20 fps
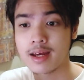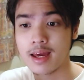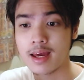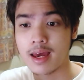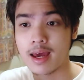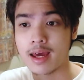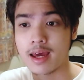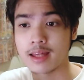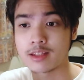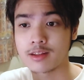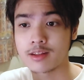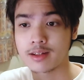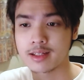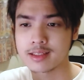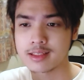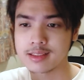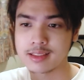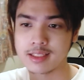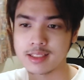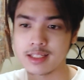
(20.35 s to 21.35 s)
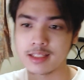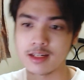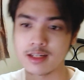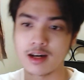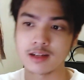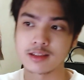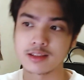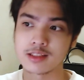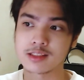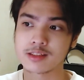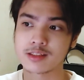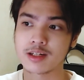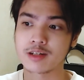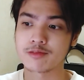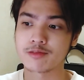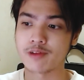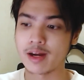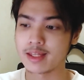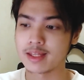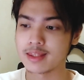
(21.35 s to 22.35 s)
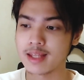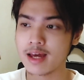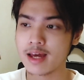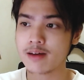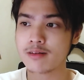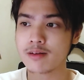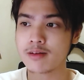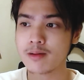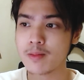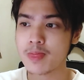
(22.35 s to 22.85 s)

and you can see it on the screen right now.